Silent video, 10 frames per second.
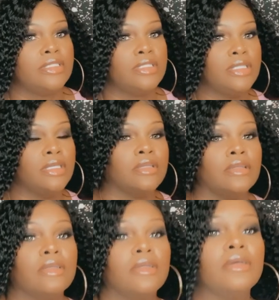Here,
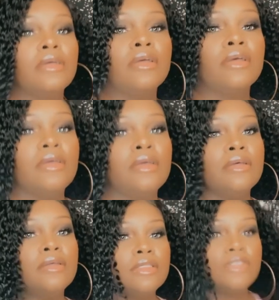
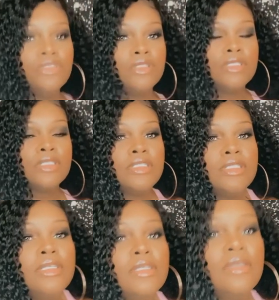and as you can
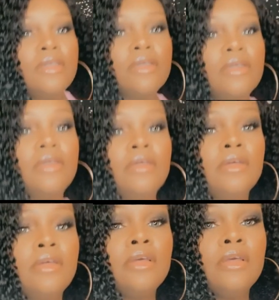see,
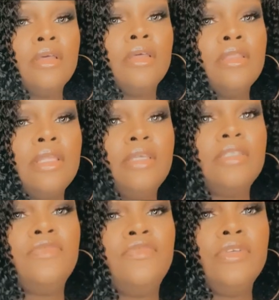that
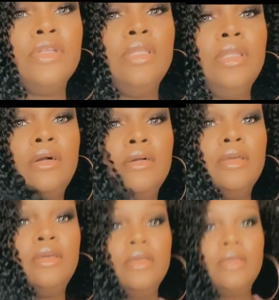it's really long,
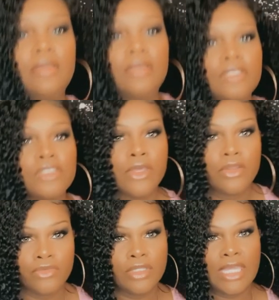so it
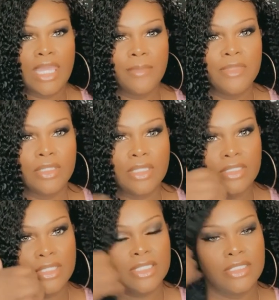really came in the length
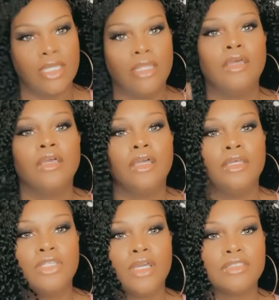that they said.
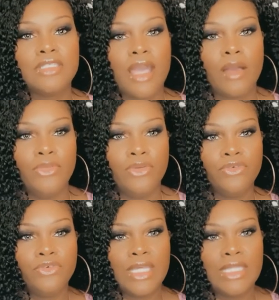Y'all see how
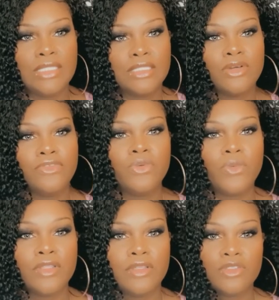beautiful that is? So if you're
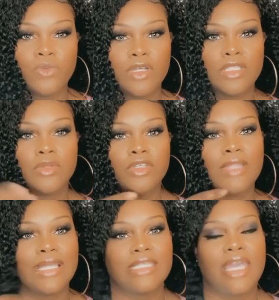one of those ones where you
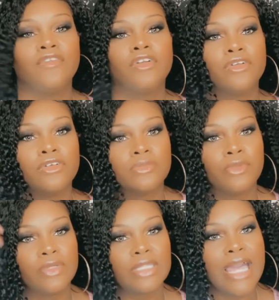like to have your curls more
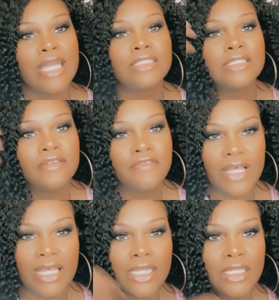relaxed and
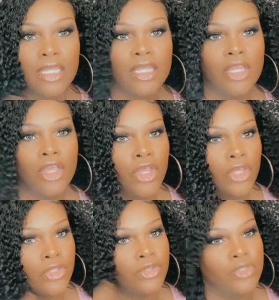defined,
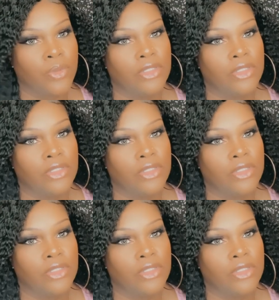you just want to do